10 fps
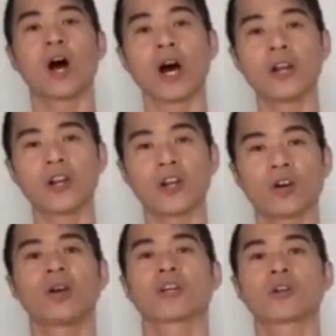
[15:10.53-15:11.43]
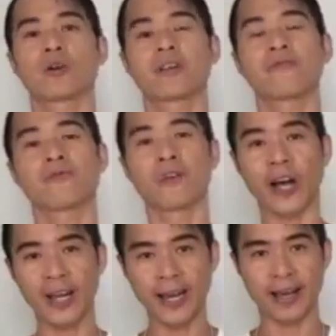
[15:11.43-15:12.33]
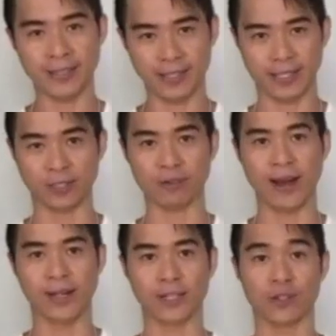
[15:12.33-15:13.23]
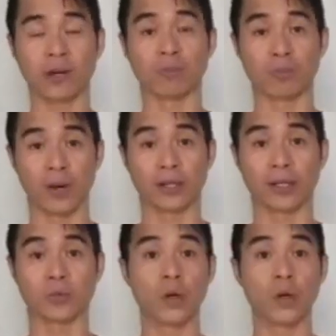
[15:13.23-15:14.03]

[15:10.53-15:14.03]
under the creative financing strategy umbrella,